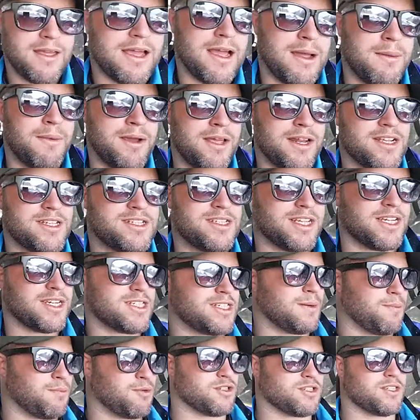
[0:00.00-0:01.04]
I mean, it's
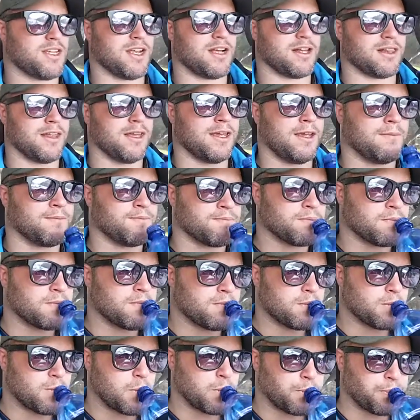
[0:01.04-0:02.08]
60% clean.
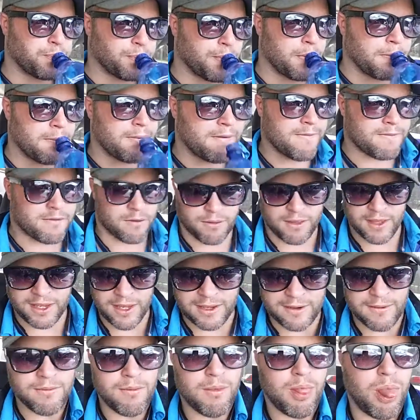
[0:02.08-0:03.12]
So
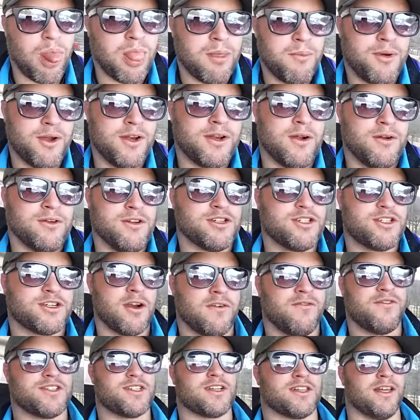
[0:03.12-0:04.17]
then, putting on your
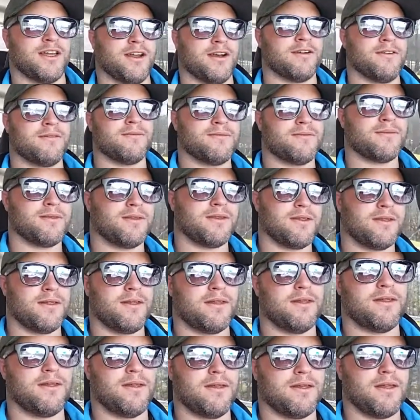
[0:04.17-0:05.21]
surface cleaner,
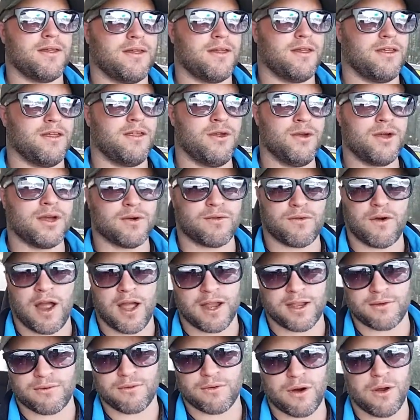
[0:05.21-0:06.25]
you can
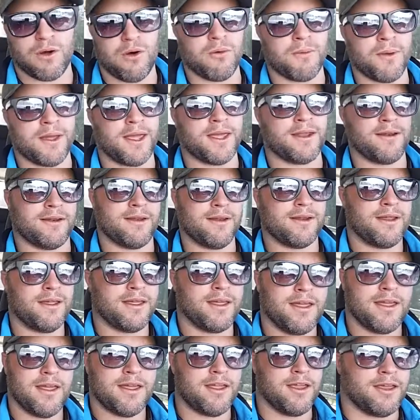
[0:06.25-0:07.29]
rock and roll,
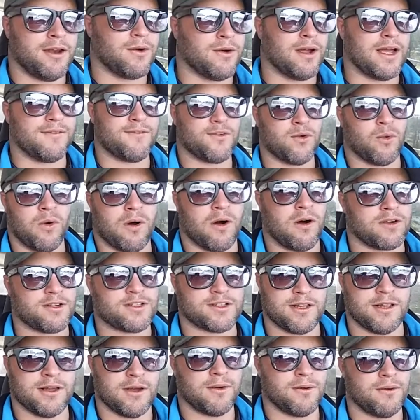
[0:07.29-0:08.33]
man. You don't have to walk
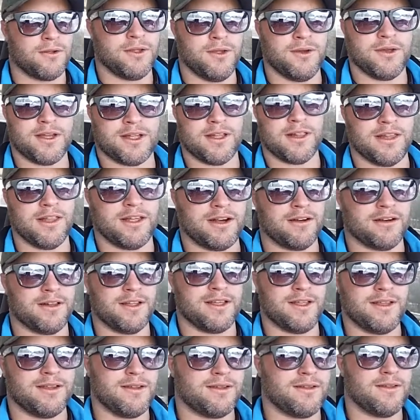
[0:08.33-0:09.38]
slow. You can
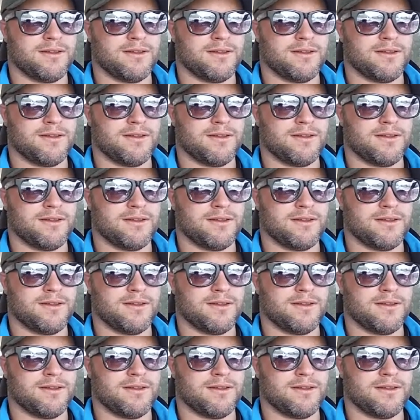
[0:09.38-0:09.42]
literally